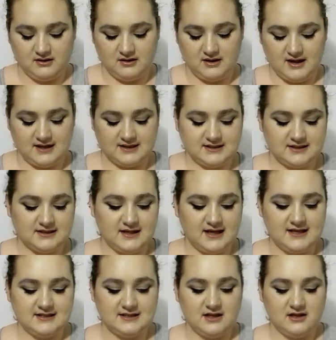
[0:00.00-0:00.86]
It's
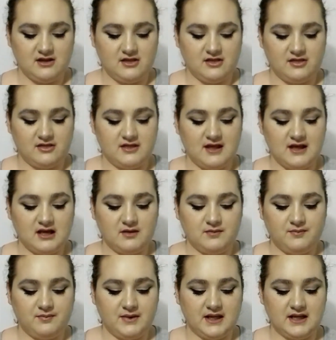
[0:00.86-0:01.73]
nice and thick,
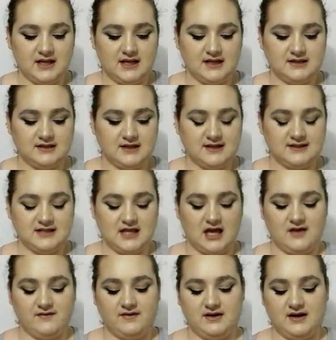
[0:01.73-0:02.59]
but it does
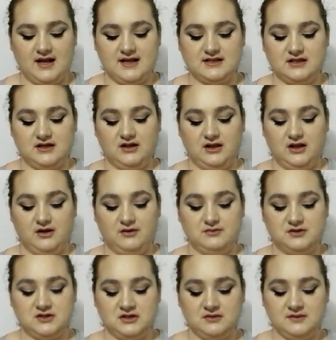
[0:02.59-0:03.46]
have a nice glow
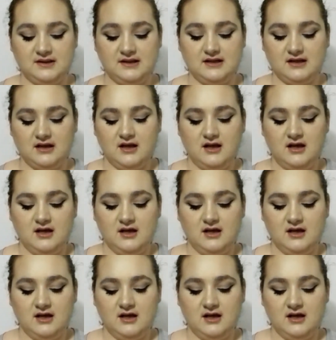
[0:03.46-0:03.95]
to it.